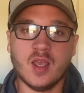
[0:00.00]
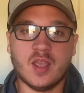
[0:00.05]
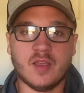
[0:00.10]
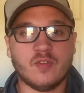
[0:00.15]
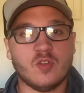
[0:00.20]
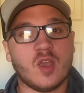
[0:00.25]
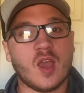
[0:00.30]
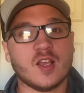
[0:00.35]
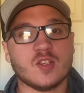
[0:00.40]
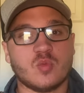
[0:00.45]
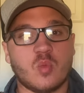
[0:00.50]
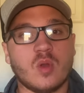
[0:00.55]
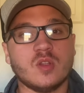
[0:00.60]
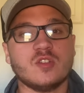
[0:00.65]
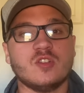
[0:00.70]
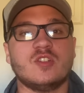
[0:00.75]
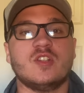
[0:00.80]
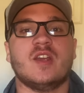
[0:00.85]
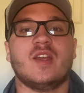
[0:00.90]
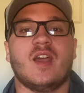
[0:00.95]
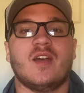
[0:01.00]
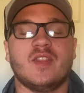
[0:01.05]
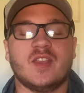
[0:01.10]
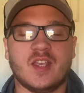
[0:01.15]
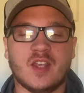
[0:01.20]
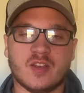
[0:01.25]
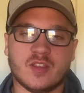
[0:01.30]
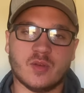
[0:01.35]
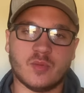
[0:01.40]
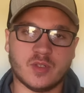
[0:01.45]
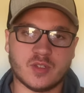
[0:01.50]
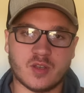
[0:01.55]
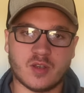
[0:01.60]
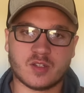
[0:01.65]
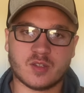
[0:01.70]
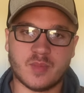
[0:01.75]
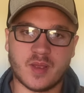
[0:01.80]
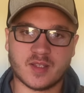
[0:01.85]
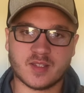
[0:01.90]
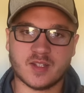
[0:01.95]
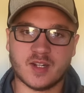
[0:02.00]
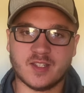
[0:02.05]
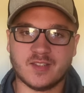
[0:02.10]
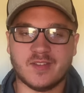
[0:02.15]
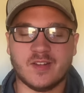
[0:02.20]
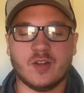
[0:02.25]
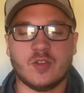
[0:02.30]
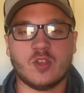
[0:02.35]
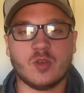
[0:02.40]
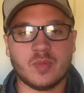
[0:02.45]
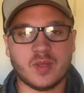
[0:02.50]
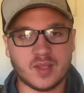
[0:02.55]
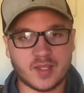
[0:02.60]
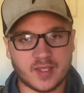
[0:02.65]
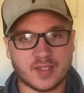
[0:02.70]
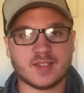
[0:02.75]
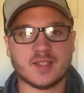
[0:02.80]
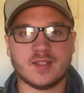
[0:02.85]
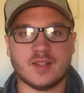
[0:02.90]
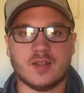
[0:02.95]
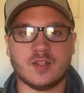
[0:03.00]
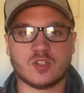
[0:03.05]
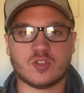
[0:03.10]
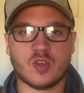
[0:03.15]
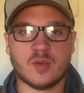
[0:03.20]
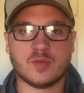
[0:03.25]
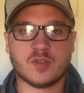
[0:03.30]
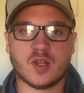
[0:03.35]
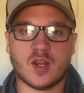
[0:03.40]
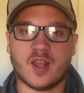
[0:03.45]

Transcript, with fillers: If you guys want to check out the gear that we talked about in today's video, there'll be links in the description.